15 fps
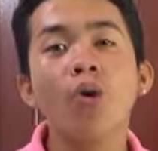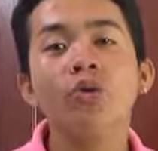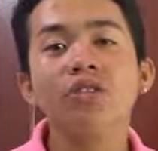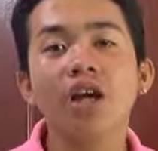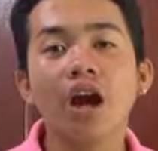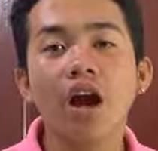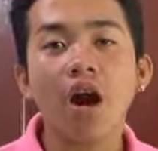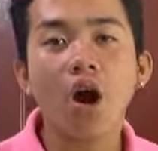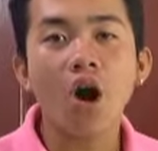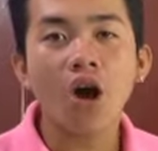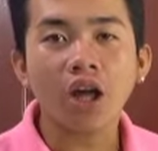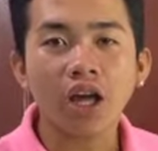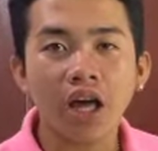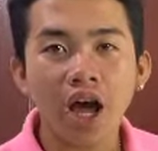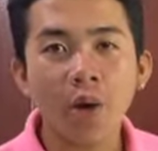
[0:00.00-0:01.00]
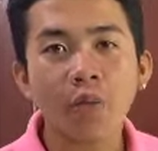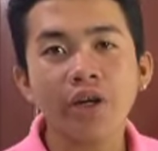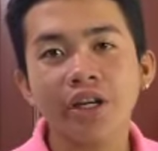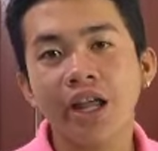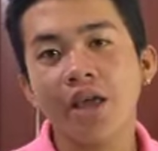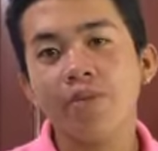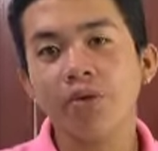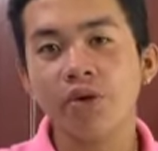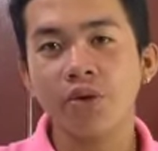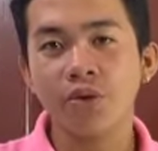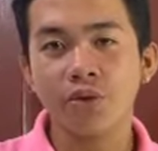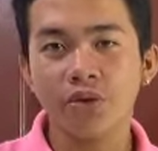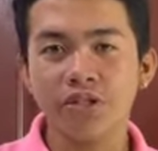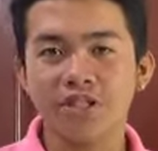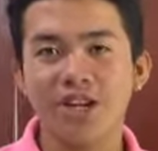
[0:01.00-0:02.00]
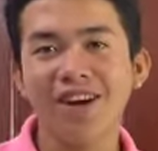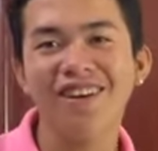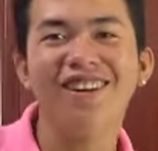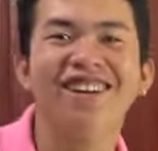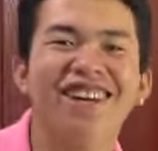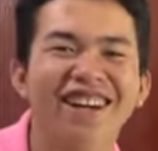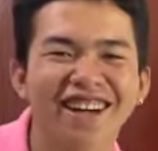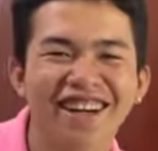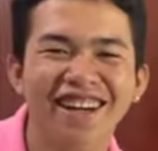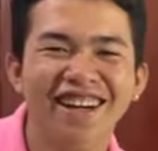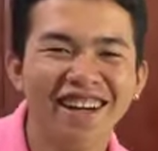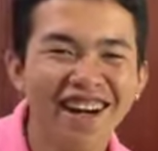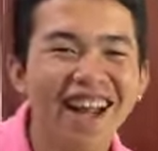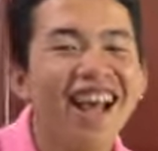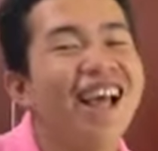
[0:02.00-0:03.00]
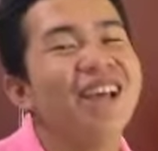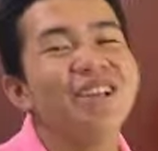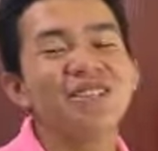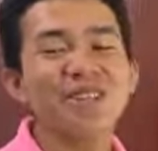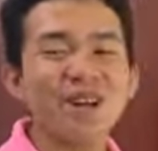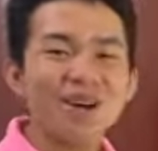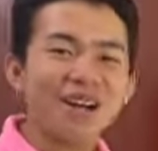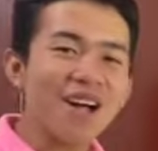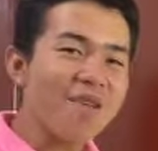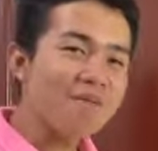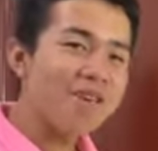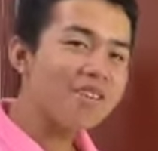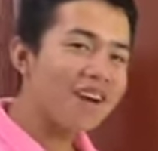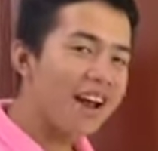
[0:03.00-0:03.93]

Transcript: own karaoke, our neighborhood. So come here